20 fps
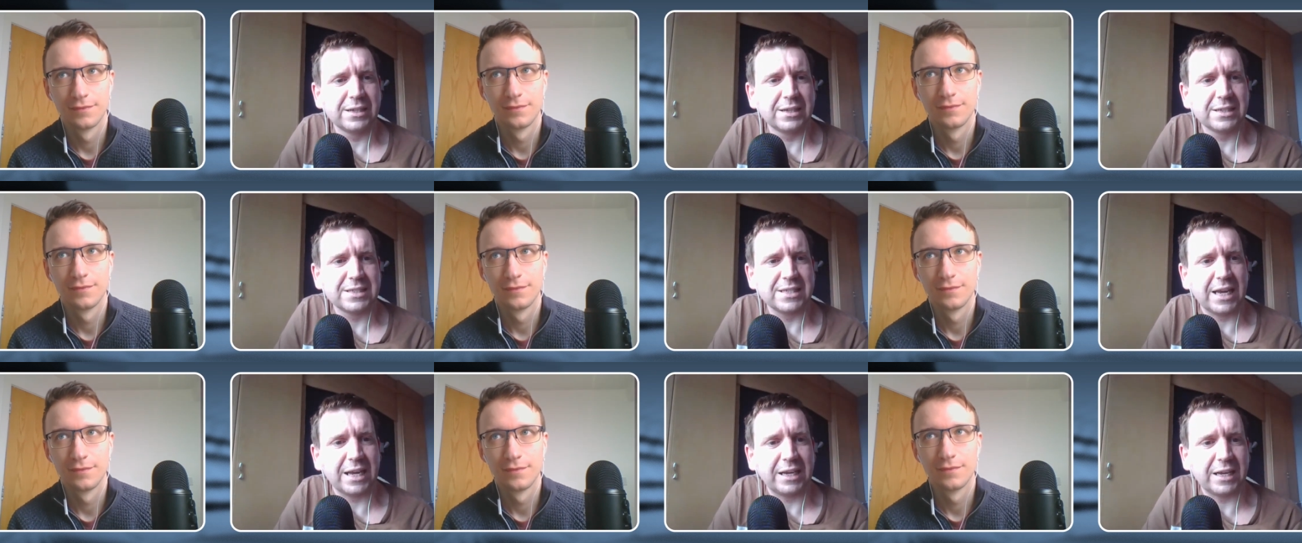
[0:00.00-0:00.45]

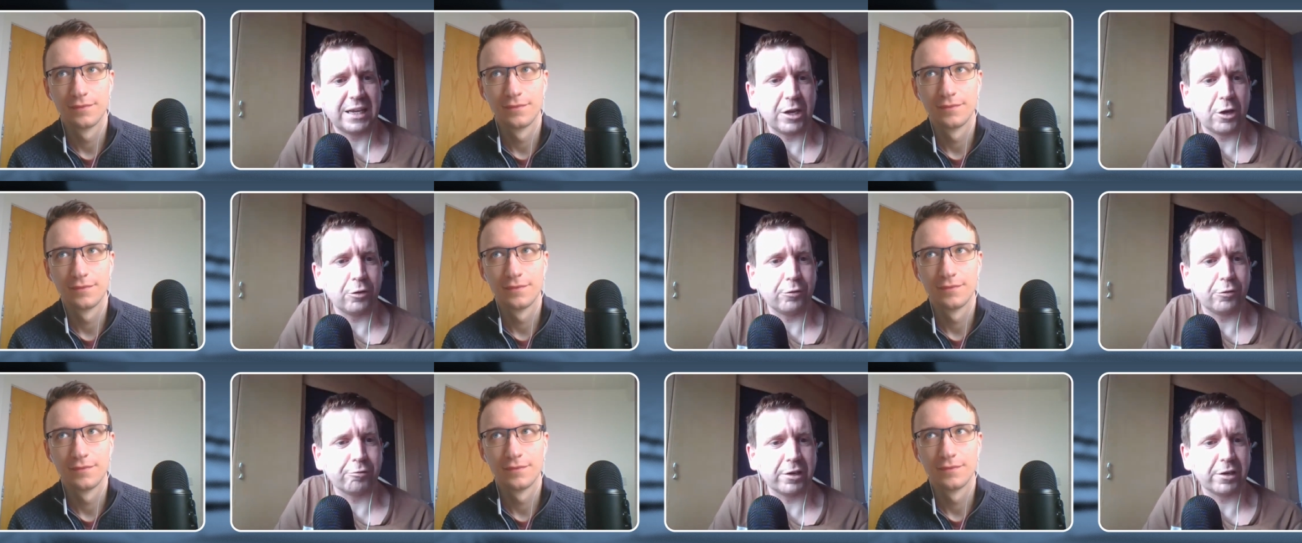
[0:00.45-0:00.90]
Speaker 1: taken
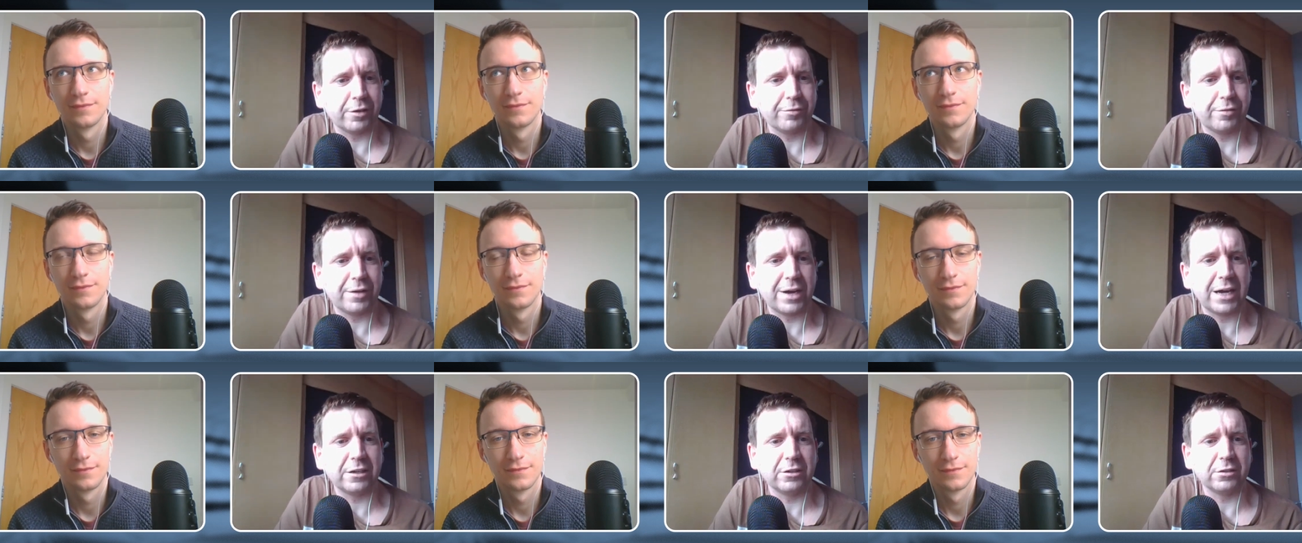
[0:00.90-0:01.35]
over in a
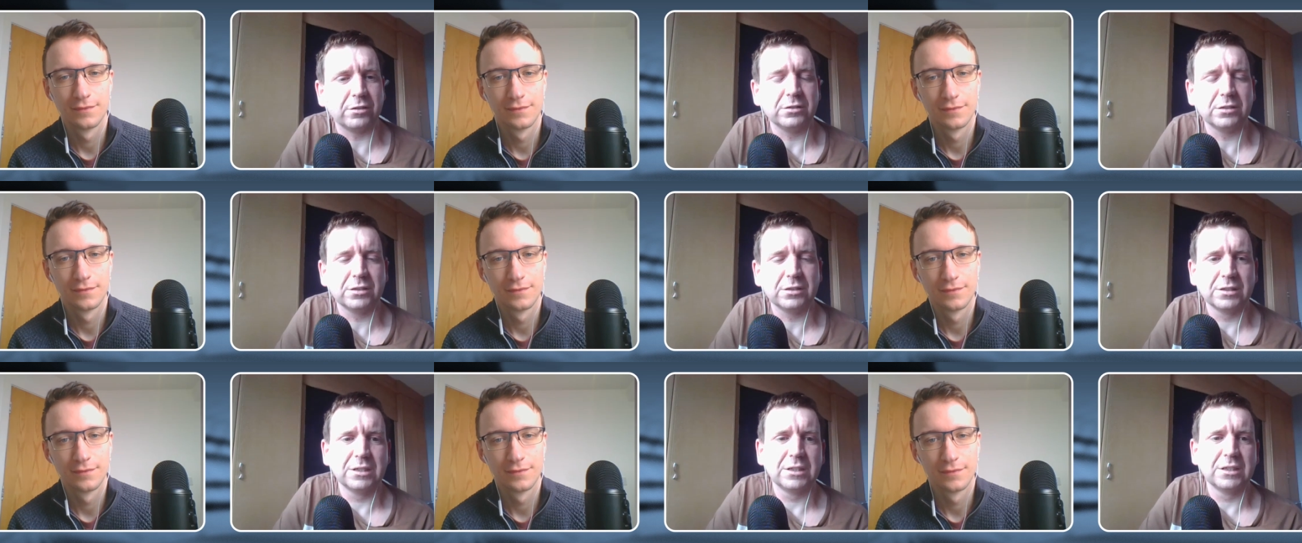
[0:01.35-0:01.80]
final.
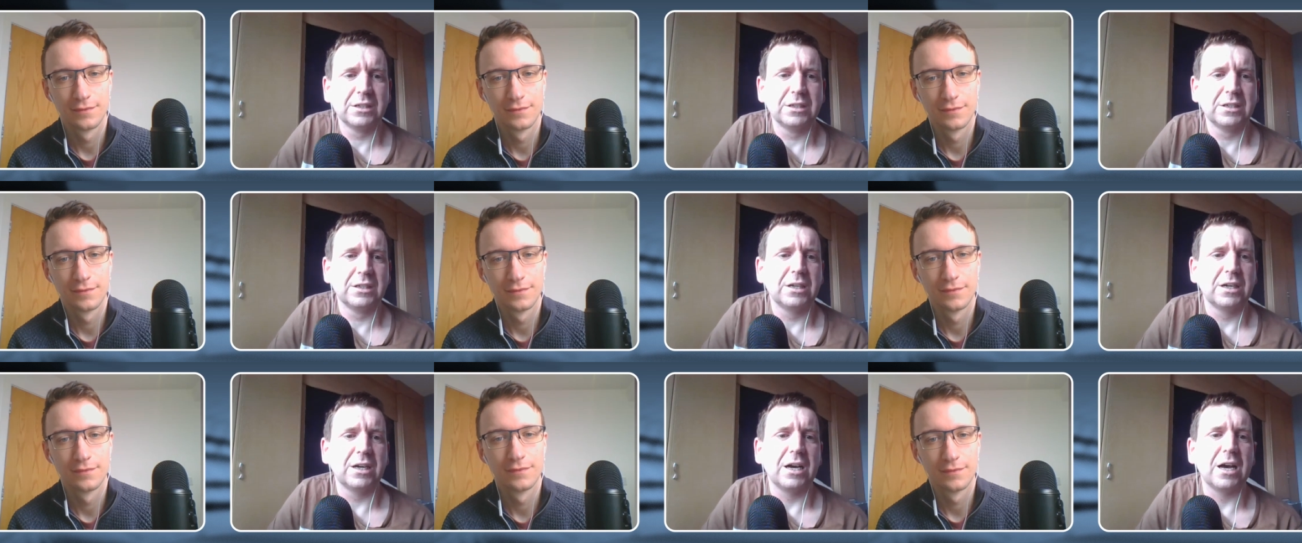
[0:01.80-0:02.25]

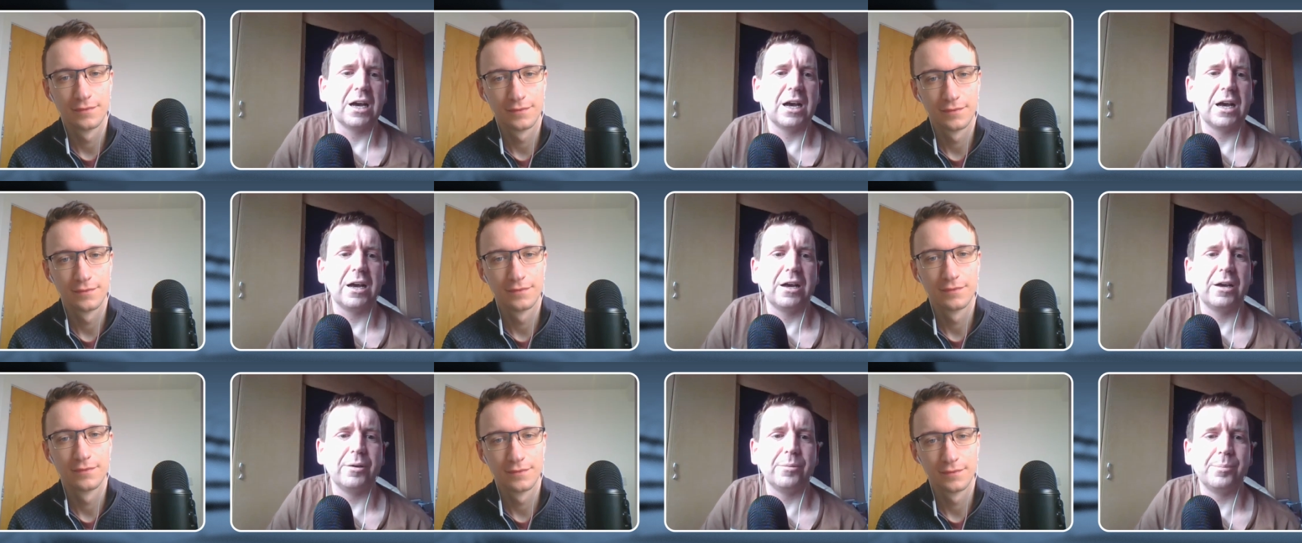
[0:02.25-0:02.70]

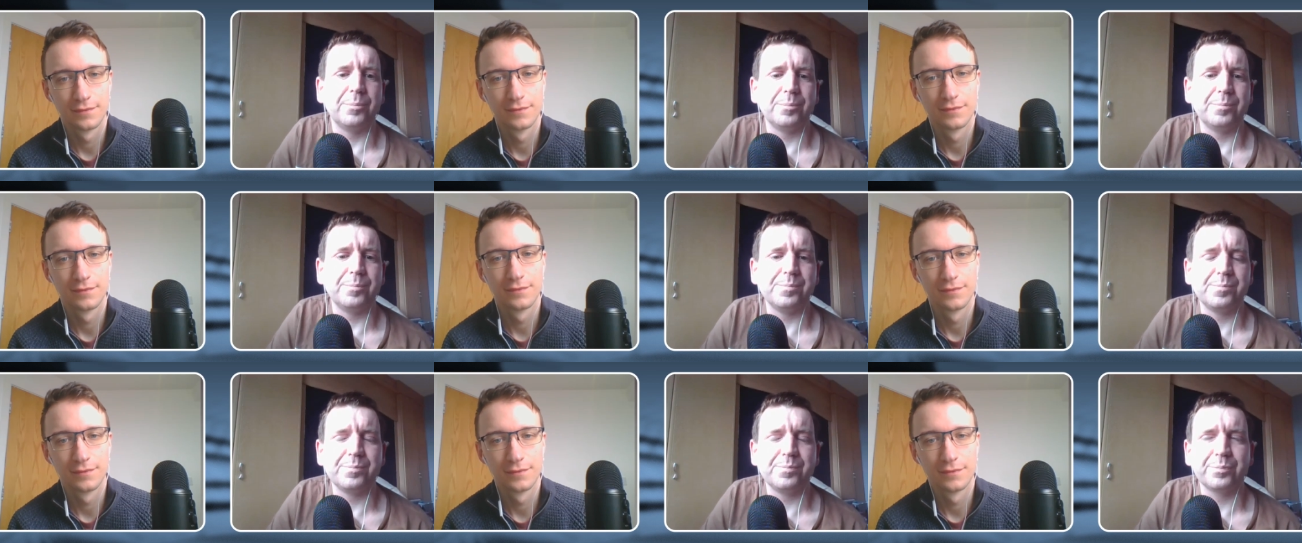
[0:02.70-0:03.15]

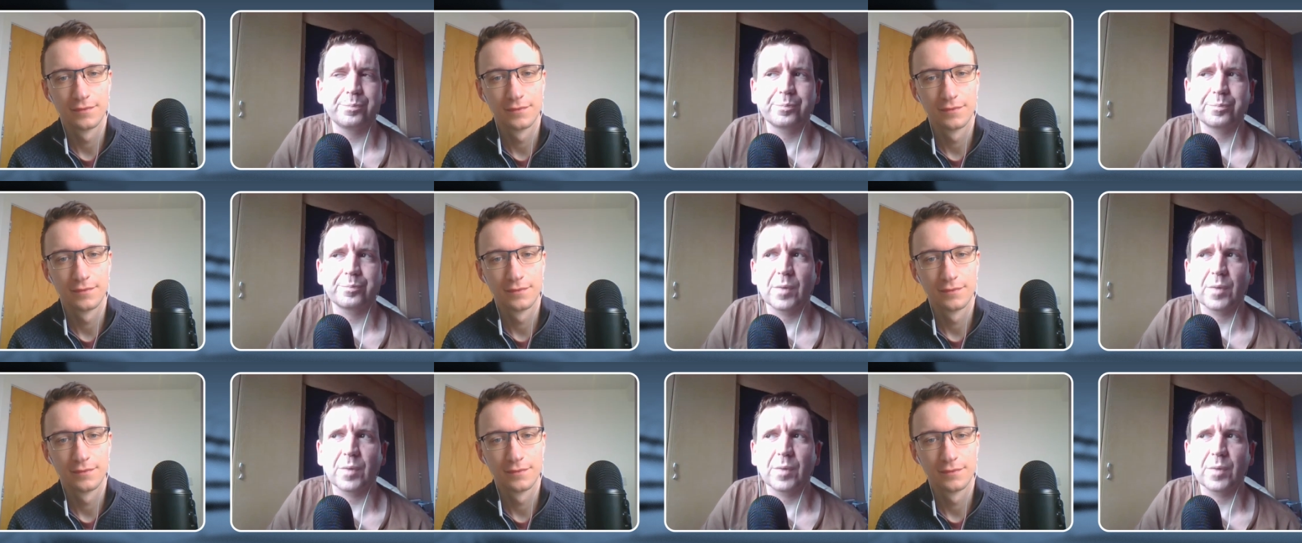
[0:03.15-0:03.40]
Um,